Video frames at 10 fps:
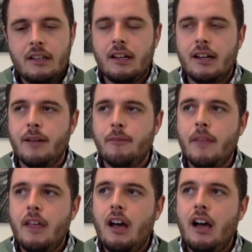
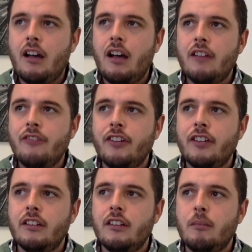I
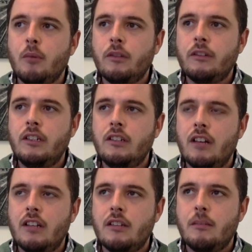find that the more senior
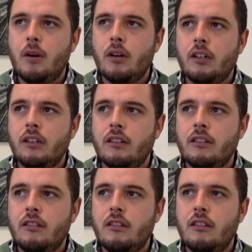end of the market,
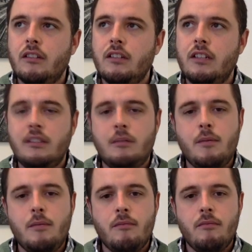there seems to
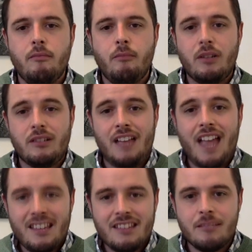be much
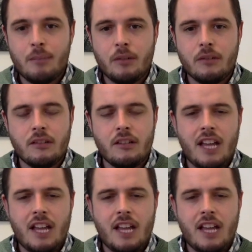less, because there's an